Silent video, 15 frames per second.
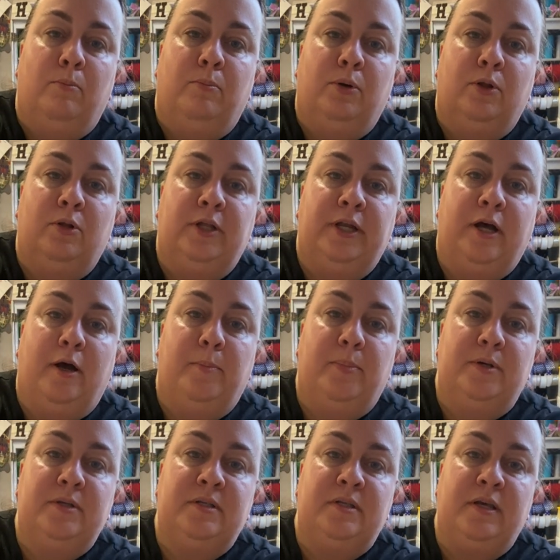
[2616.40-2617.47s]
pull it up.
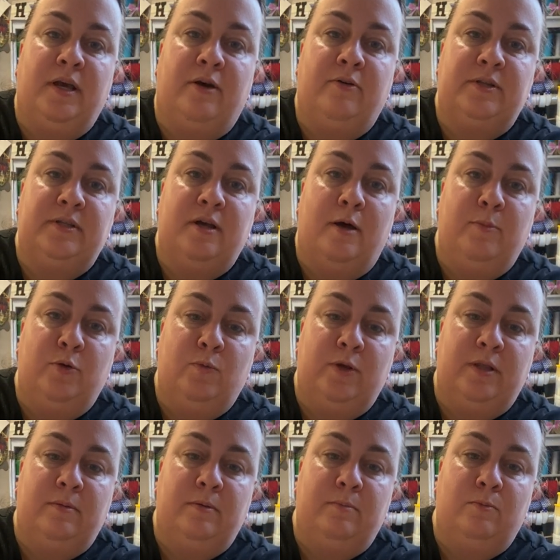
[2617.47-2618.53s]
See how it's coming
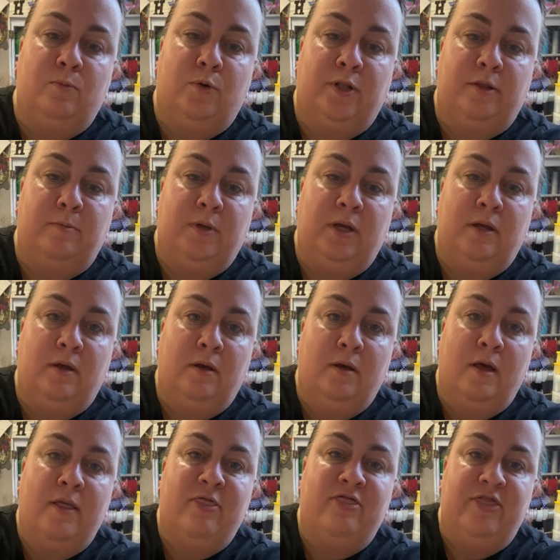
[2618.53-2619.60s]
with me?
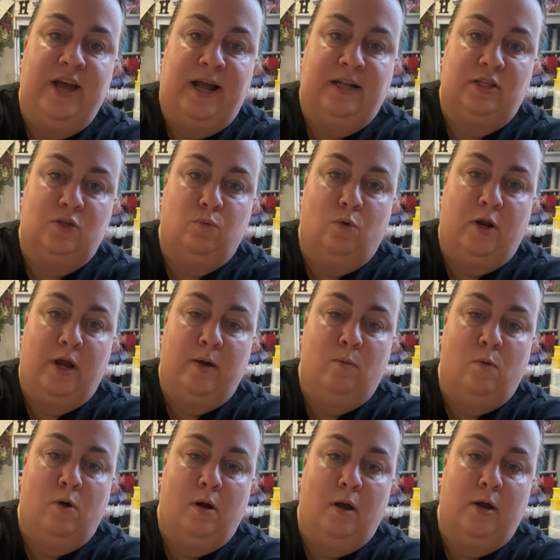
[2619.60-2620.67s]
That's what I
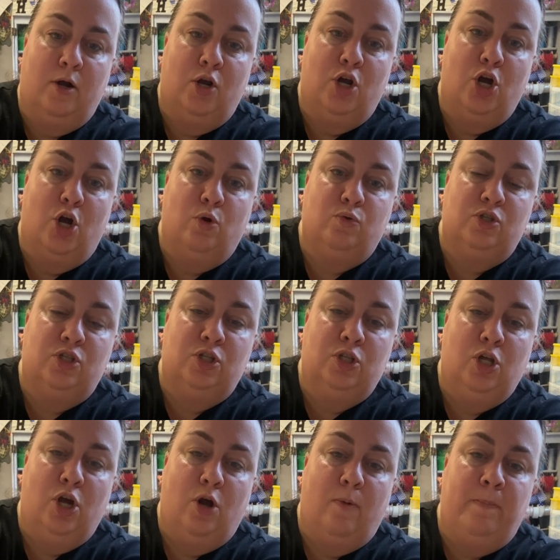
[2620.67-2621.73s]
want. Go
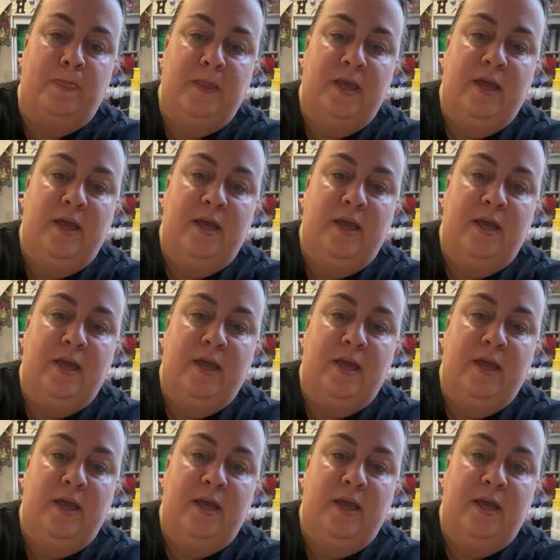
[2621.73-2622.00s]
slow.